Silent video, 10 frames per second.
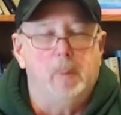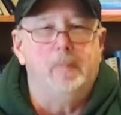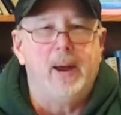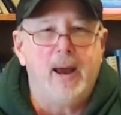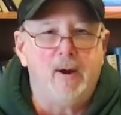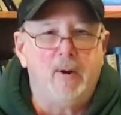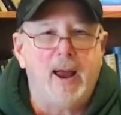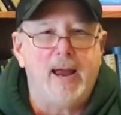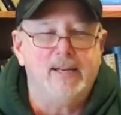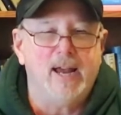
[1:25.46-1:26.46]
You
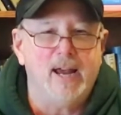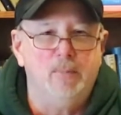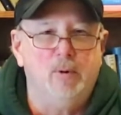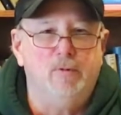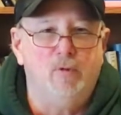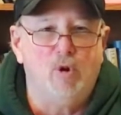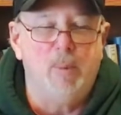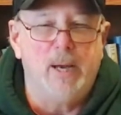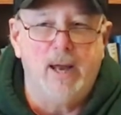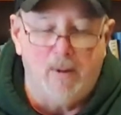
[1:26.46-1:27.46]
prepare a table
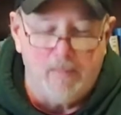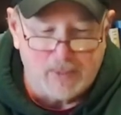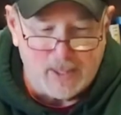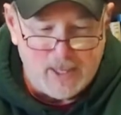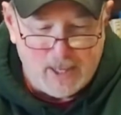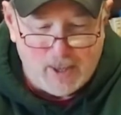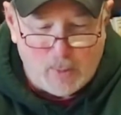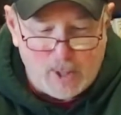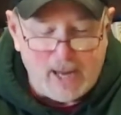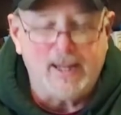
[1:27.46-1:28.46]
for me. Now,
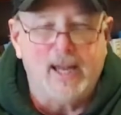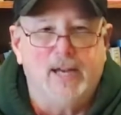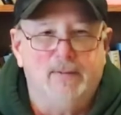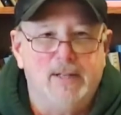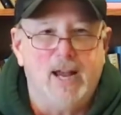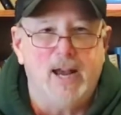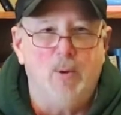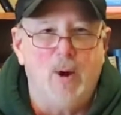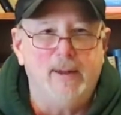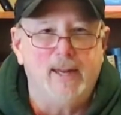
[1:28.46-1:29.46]
when I think of a
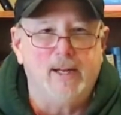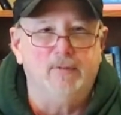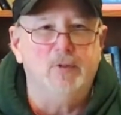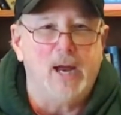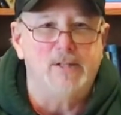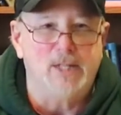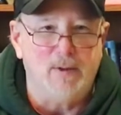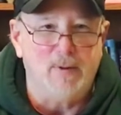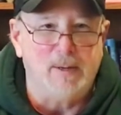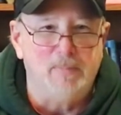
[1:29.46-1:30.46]
table, I think of
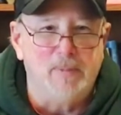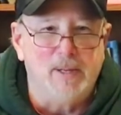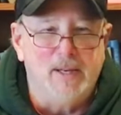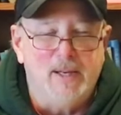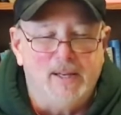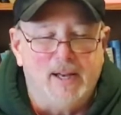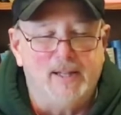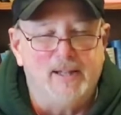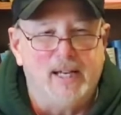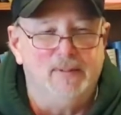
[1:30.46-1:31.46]
Thanksgiving.
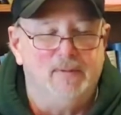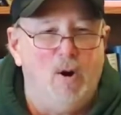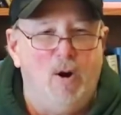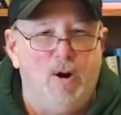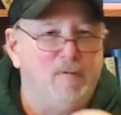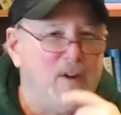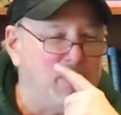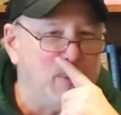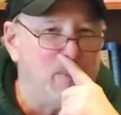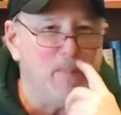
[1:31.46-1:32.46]
I think of all
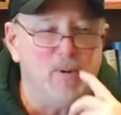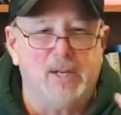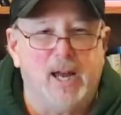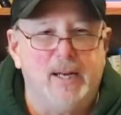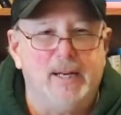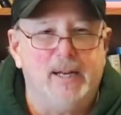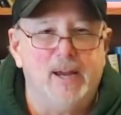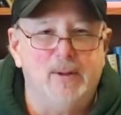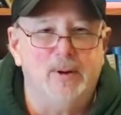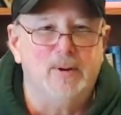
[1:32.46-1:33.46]
family members getting
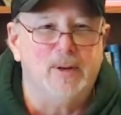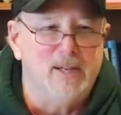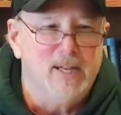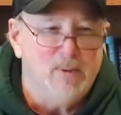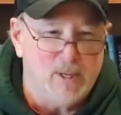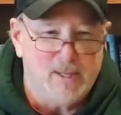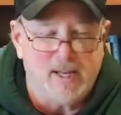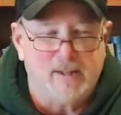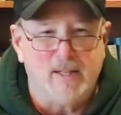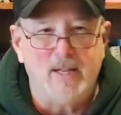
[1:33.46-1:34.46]
together and we
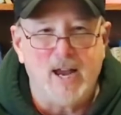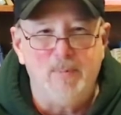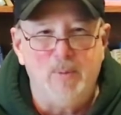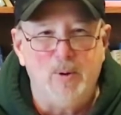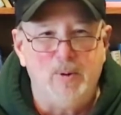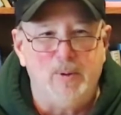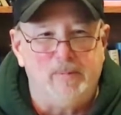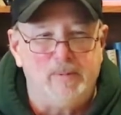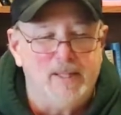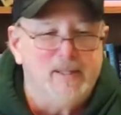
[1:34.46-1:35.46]
set the table
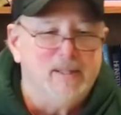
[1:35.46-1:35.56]
and